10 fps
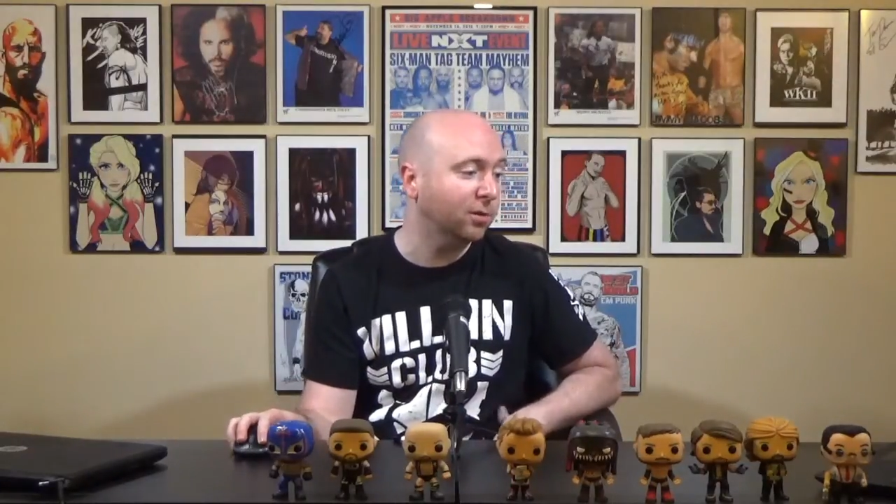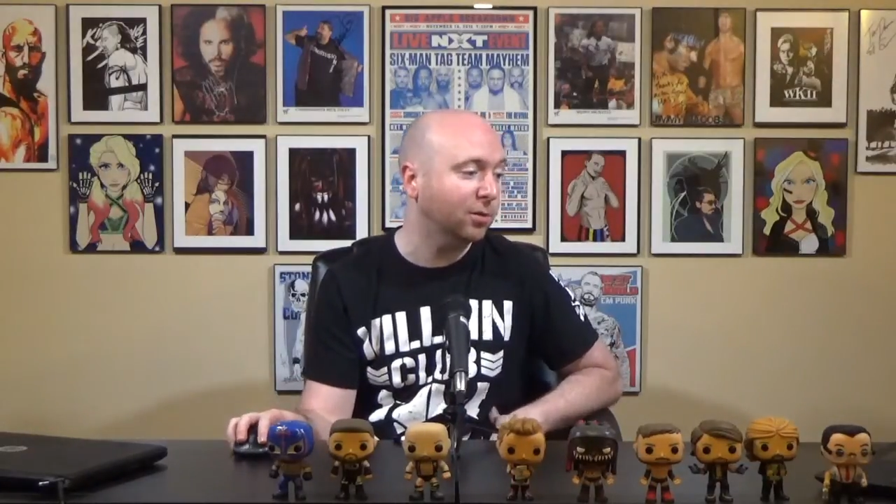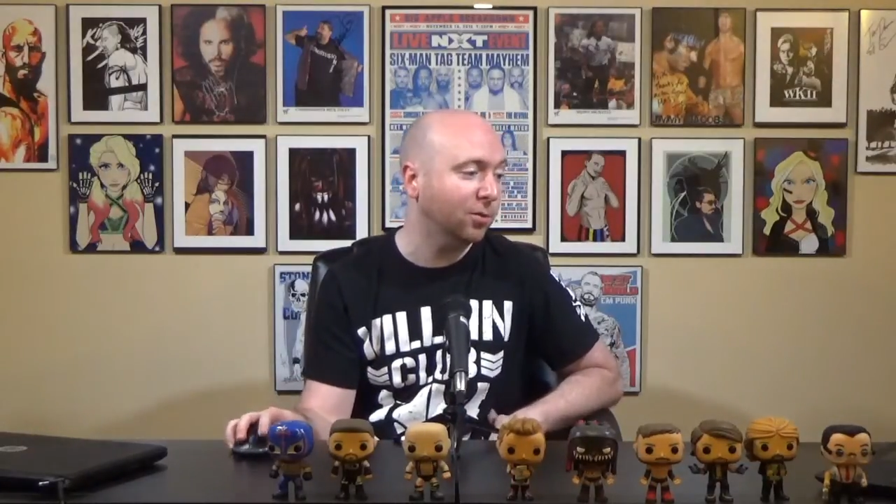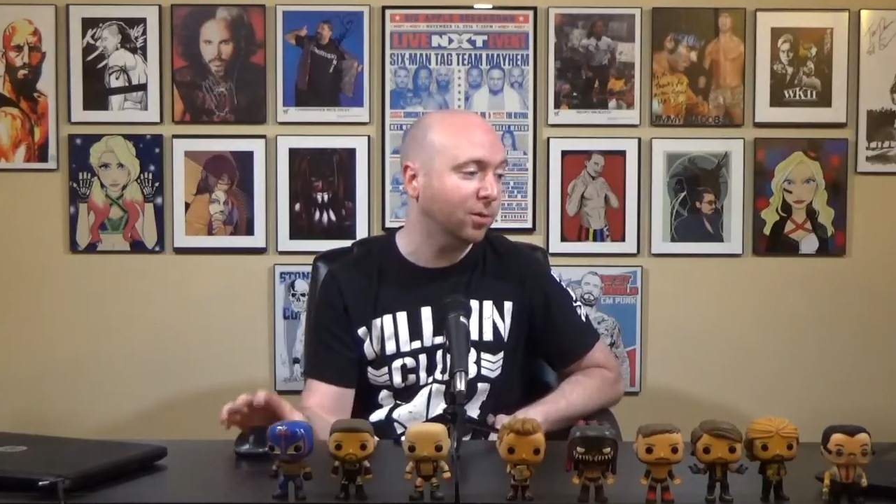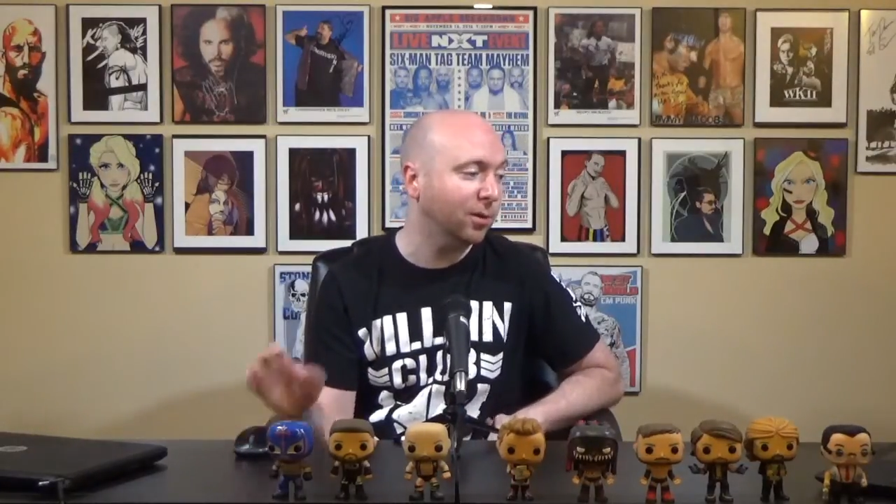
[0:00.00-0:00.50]

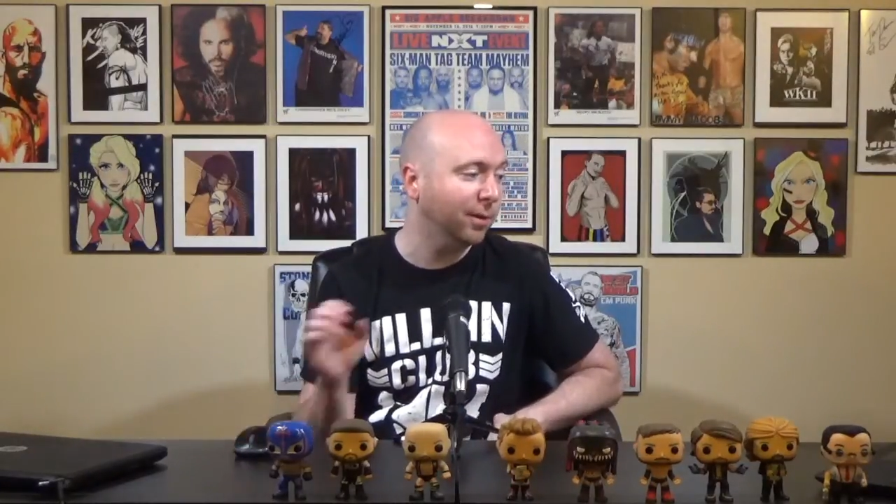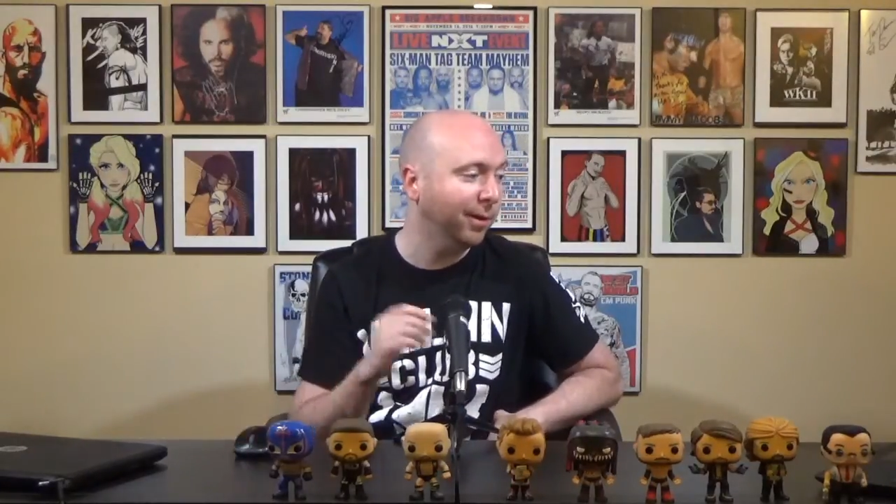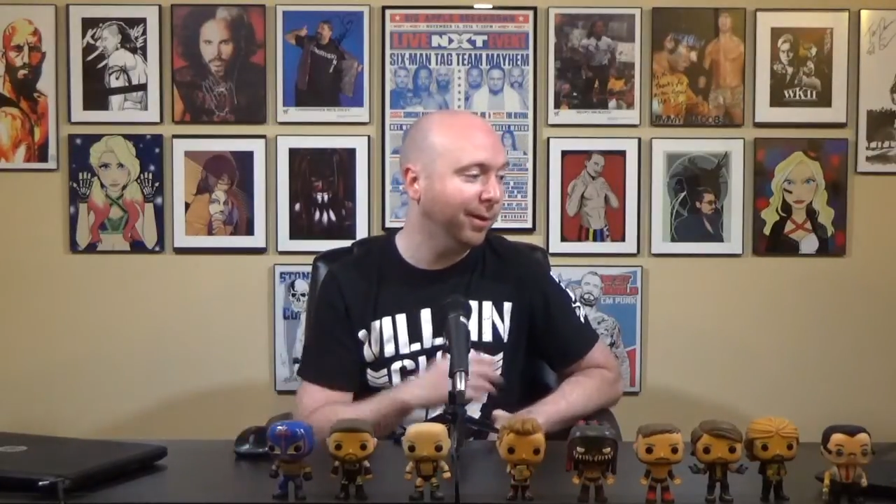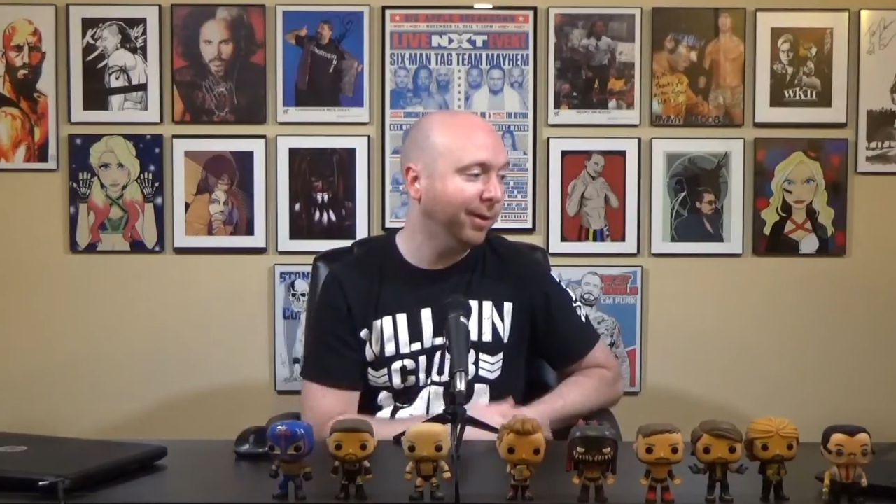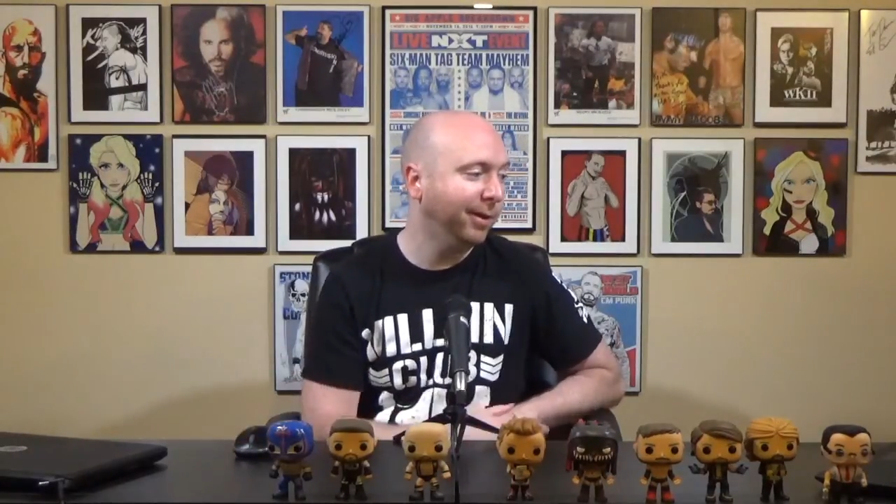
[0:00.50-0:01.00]
so
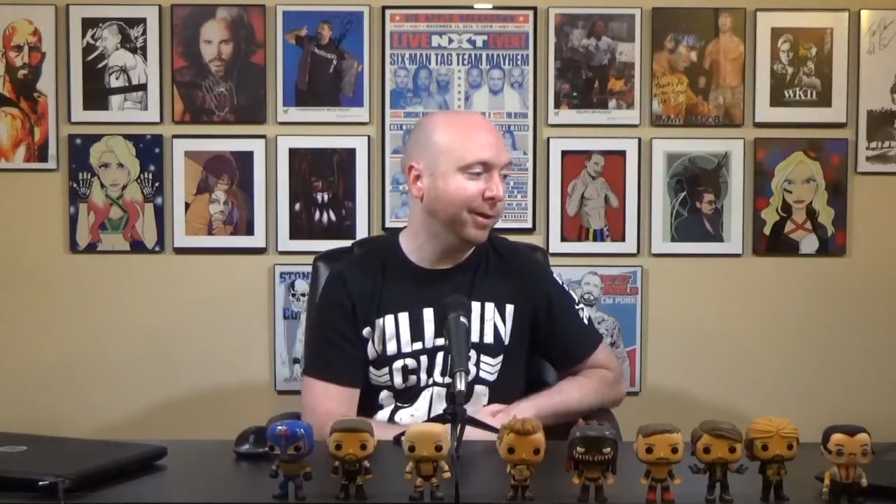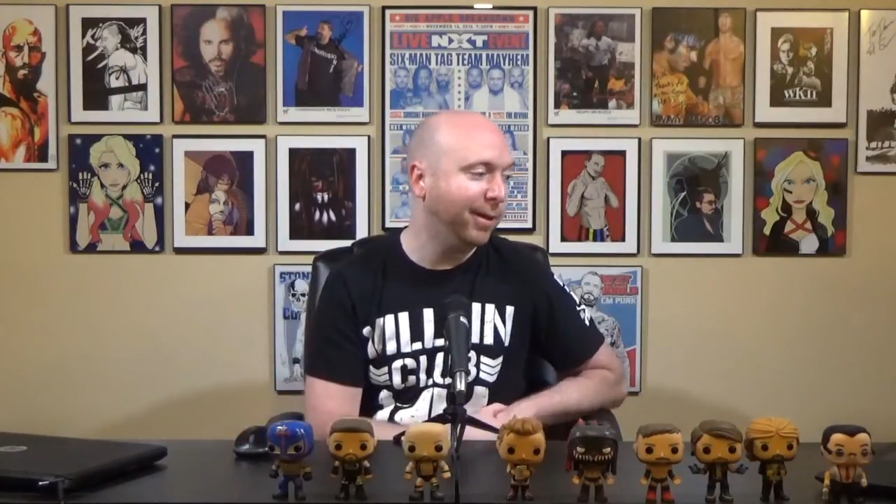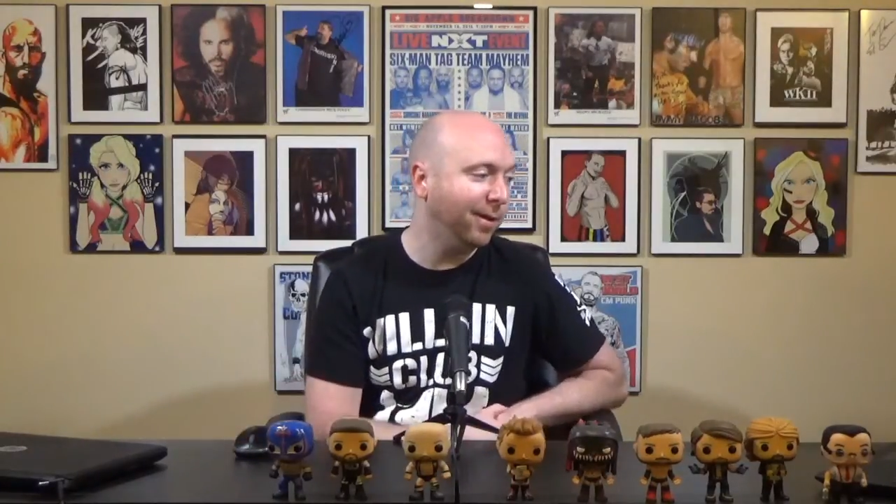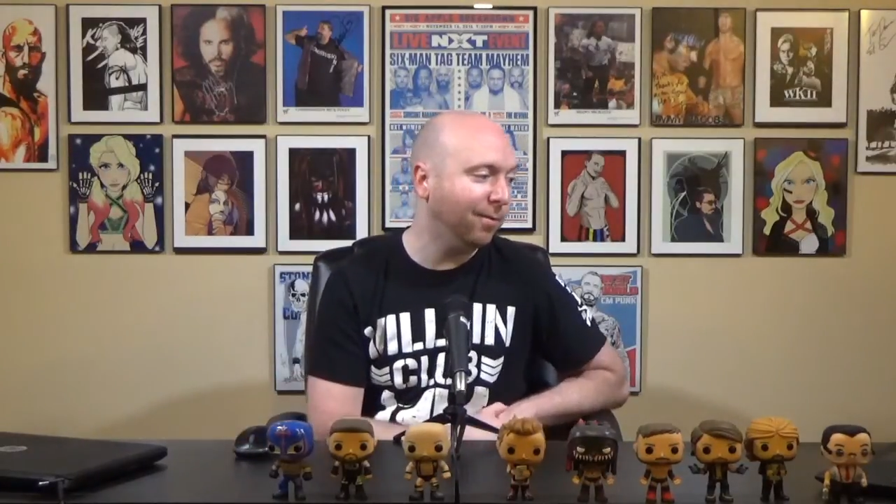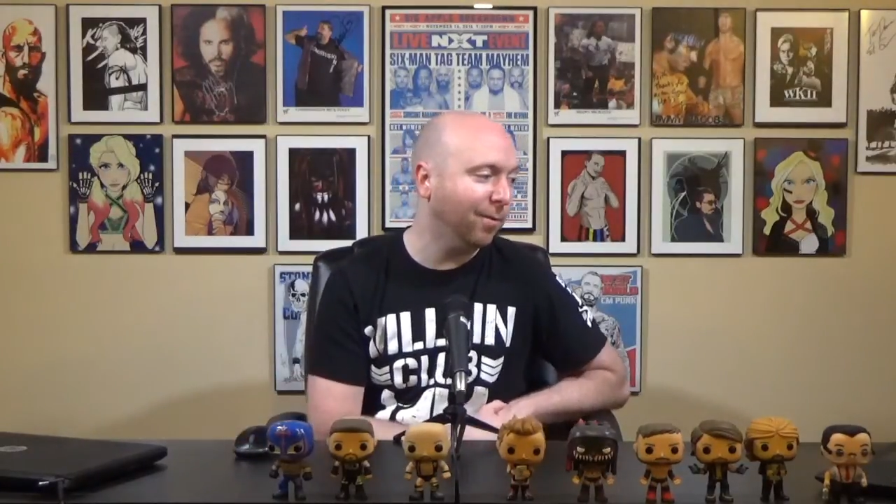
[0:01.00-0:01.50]

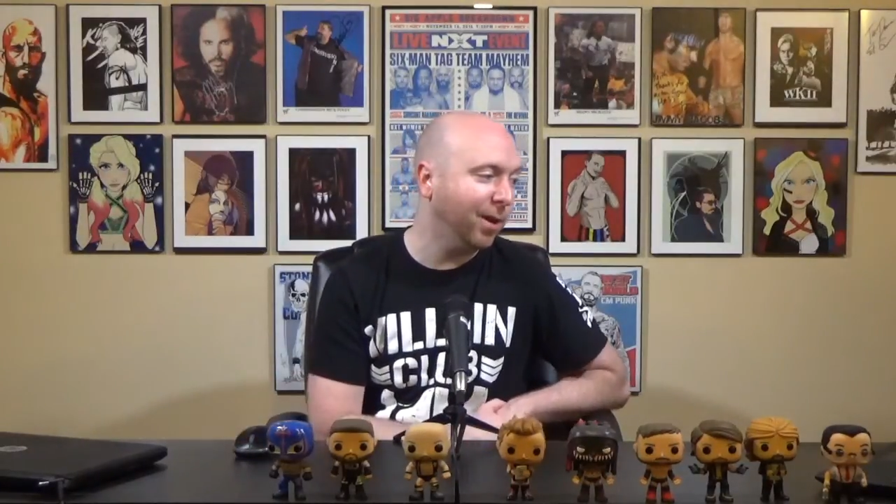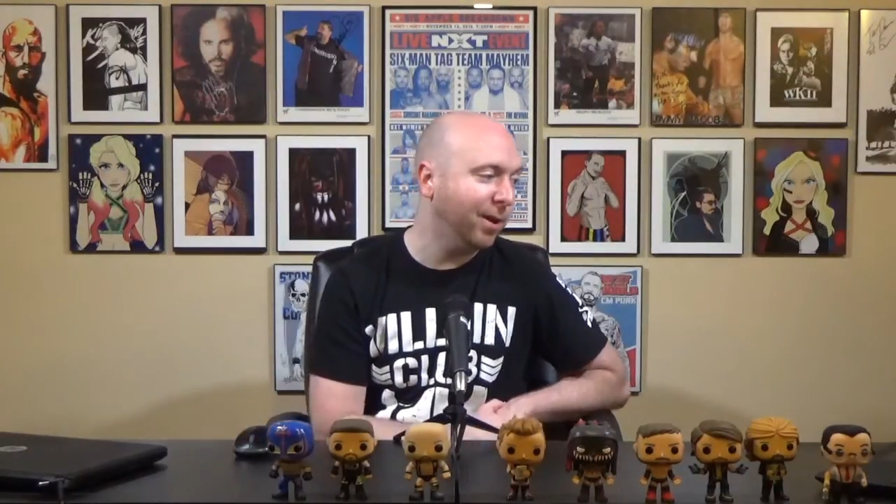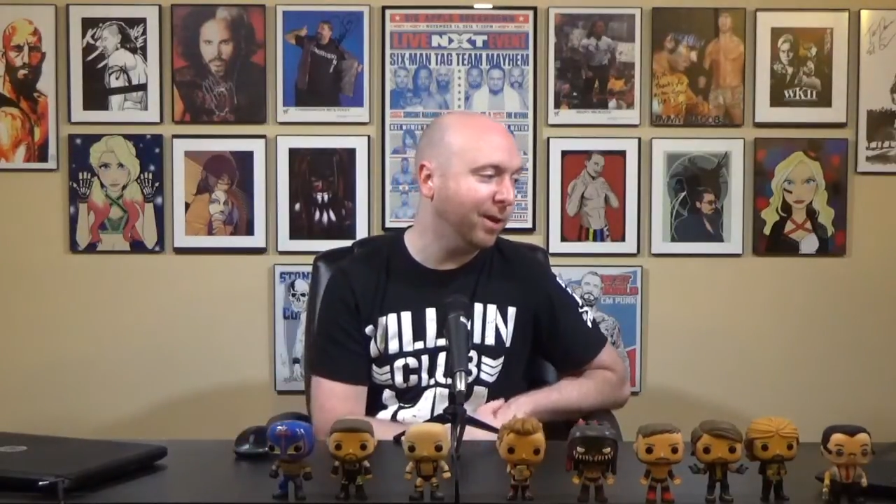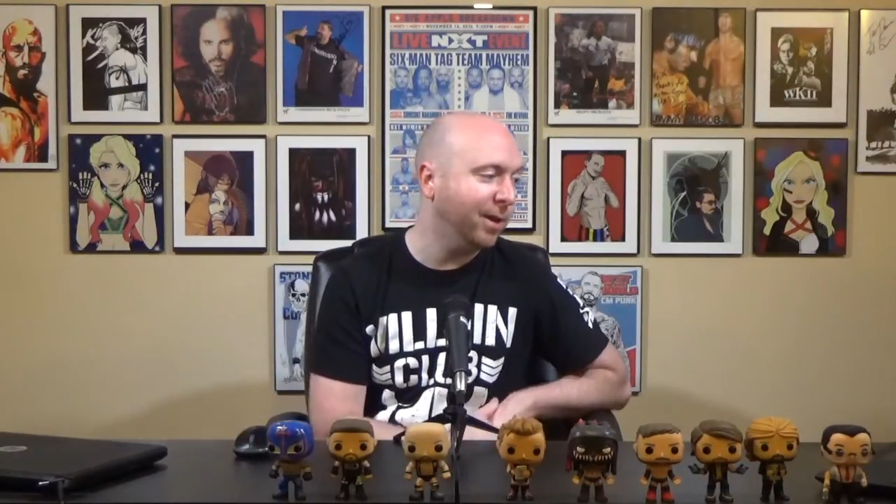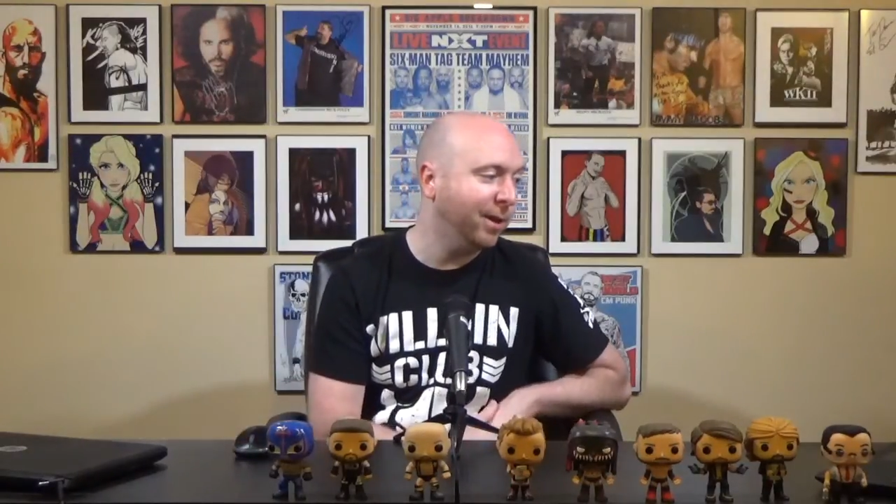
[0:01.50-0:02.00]
get
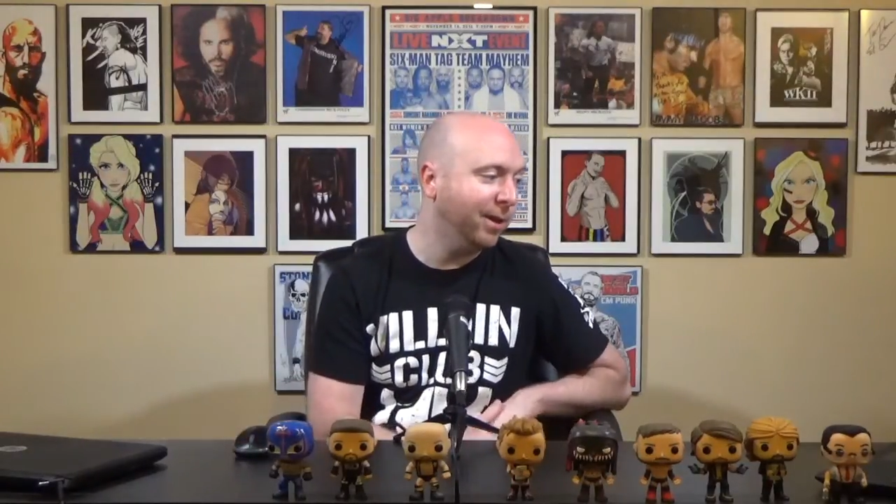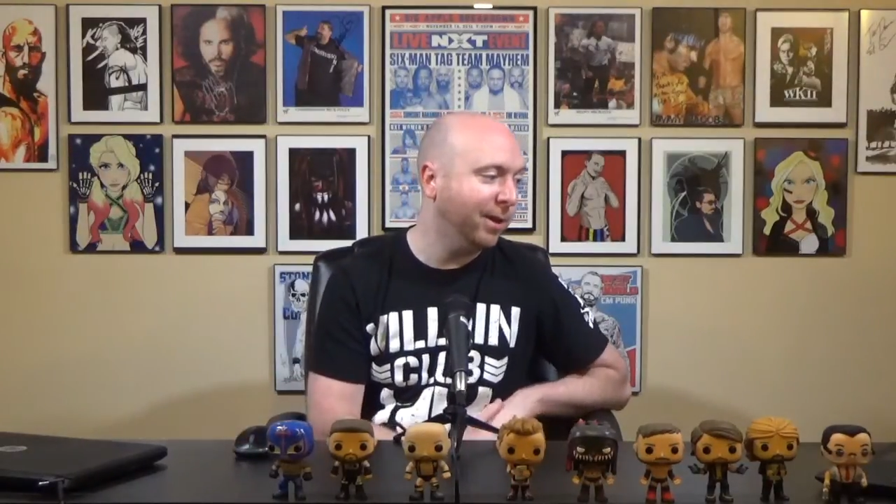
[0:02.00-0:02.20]
ready.